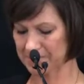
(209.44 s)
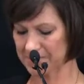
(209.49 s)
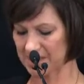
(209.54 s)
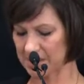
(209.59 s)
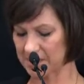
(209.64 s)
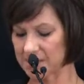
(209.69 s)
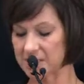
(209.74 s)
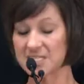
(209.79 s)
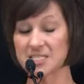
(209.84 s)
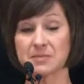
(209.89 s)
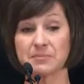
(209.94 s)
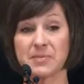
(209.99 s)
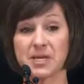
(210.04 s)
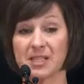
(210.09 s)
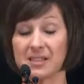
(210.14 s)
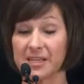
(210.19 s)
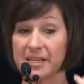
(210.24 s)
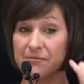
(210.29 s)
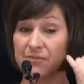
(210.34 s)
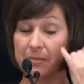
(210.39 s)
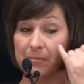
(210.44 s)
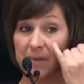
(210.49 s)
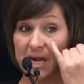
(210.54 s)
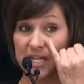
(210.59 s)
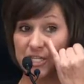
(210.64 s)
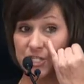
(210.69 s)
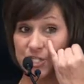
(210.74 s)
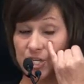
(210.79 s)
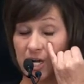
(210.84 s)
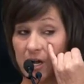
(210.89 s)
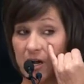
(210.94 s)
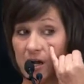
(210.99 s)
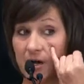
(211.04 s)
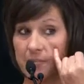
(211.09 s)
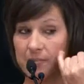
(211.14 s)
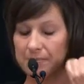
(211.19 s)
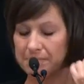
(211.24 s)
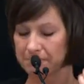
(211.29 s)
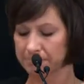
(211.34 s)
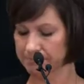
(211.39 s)
This meant leaving my
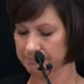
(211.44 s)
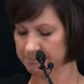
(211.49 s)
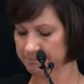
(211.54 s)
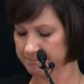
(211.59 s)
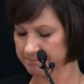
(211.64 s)
job